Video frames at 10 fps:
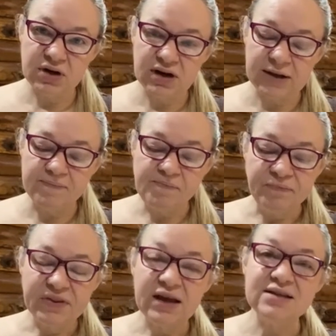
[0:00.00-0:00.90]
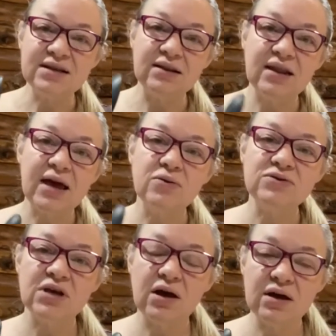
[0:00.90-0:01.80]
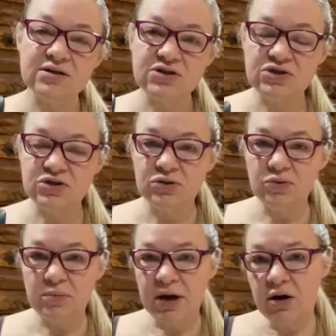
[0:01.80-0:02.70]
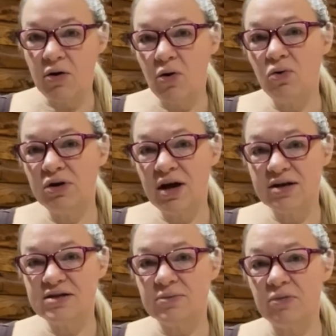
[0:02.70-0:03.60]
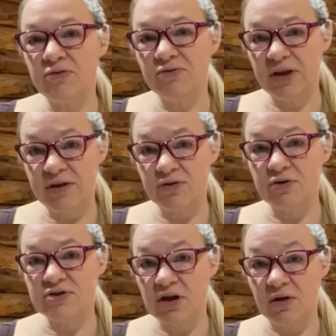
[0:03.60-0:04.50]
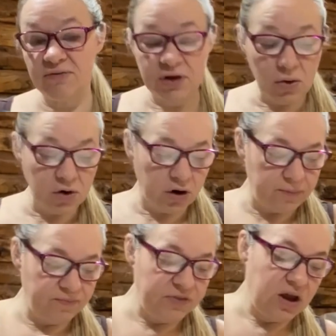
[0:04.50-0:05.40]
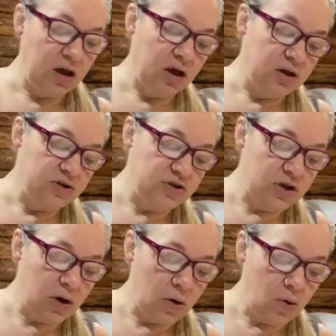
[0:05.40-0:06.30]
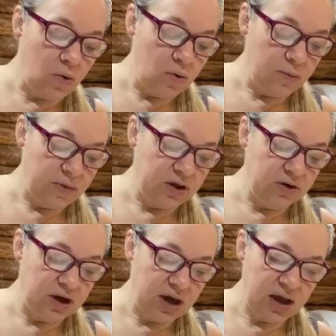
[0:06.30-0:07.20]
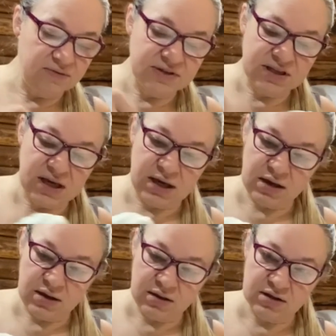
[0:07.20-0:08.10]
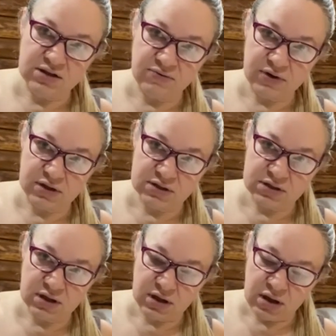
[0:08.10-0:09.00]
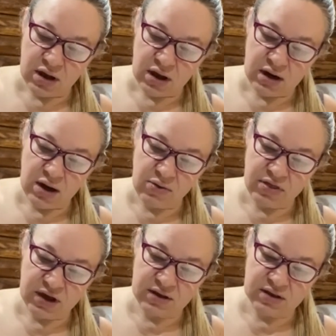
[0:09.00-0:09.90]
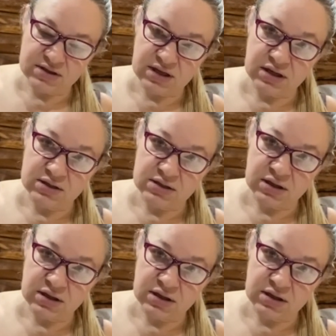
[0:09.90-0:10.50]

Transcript: in is it allows us to make our own custom flavors of yogurt. So, and you can kind of see the difference on how thick this is,